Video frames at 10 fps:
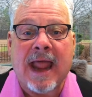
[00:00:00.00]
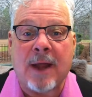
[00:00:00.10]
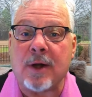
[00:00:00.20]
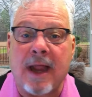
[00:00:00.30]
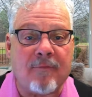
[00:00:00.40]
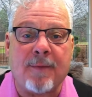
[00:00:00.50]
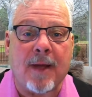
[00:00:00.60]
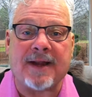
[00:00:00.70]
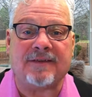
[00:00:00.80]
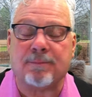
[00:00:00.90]
and
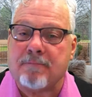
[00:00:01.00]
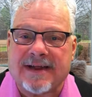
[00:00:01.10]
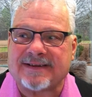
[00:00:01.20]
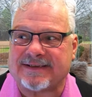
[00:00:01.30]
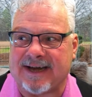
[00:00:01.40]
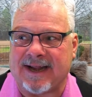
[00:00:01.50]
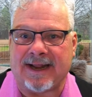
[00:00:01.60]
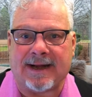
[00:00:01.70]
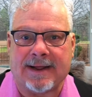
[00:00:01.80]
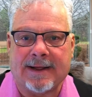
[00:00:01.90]
everybody's missing
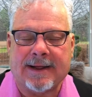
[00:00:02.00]
it